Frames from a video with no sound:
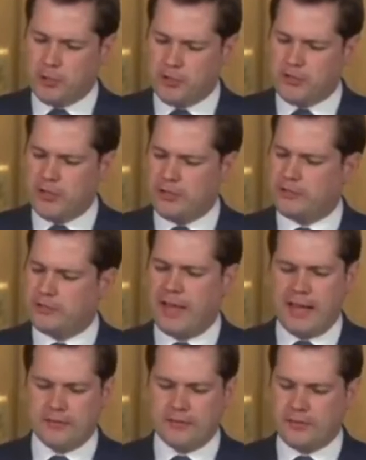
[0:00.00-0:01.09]
minorities
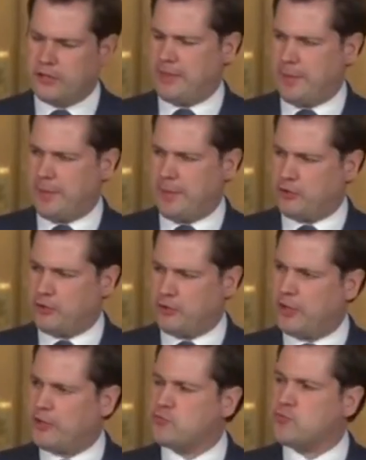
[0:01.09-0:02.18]
and certain ethnic minorities, and
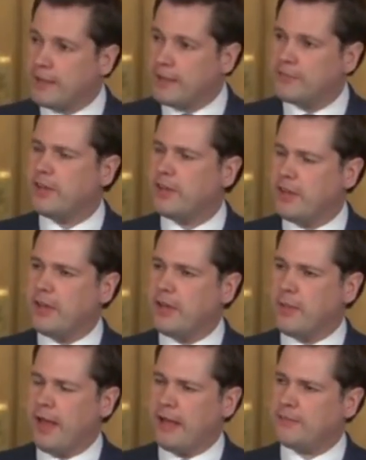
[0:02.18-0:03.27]
it's right
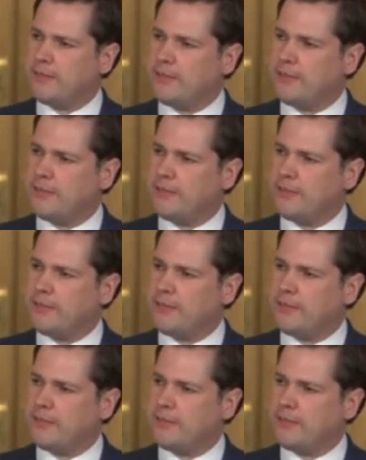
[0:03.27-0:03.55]
that